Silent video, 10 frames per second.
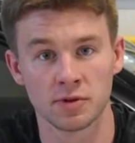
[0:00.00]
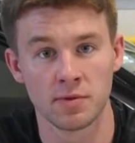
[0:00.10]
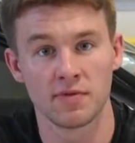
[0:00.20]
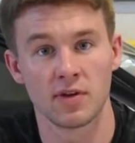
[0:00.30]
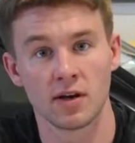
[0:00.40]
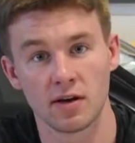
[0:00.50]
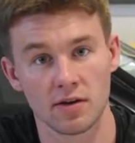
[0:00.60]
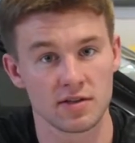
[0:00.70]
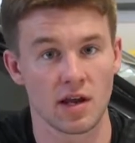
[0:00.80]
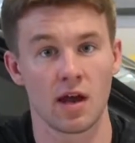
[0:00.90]
to be fitting into
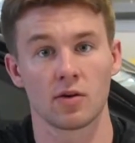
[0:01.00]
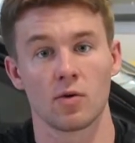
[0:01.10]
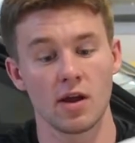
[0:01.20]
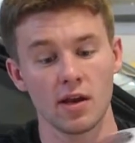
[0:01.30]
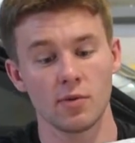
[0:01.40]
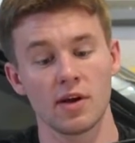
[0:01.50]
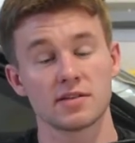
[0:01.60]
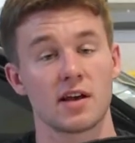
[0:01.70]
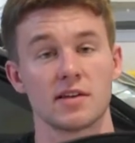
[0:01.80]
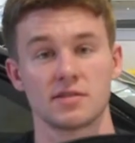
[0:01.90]
this category
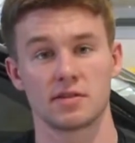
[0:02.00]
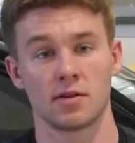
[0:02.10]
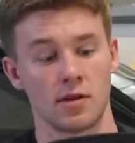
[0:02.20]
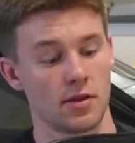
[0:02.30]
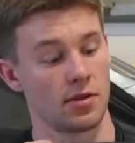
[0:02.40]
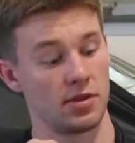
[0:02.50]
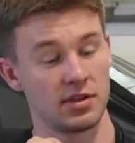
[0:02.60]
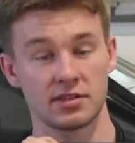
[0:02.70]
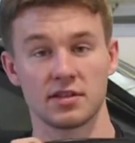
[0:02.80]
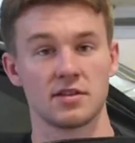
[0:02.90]
anyways, as
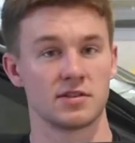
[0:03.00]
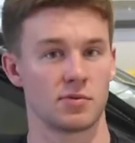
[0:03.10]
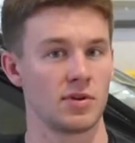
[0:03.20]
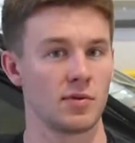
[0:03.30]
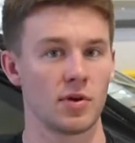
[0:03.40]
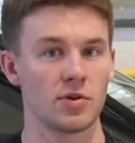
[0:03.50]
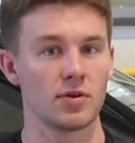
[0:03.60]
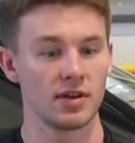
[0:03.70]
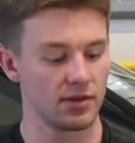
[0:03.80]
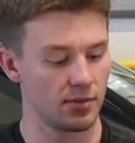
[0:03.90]
this is really what you
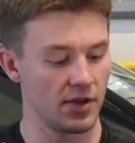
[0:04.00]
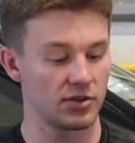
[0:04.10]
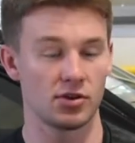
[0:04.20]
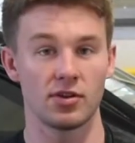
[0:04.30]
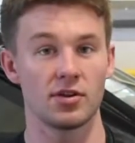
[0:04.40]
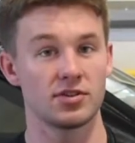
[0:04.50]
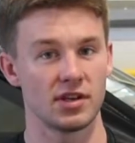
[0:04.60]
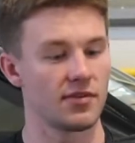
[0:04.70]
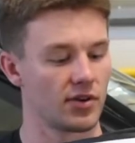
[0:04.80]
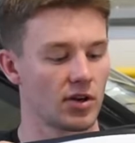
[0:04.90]
need to make sure that you're
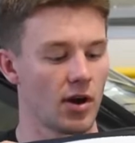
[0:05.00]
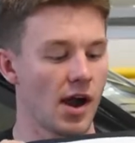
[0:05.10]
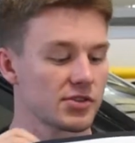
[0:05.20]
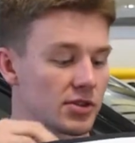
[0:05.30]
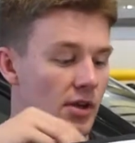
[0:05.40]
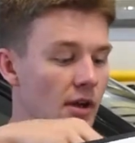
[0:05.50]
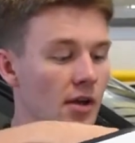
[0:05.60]
safe in a crash.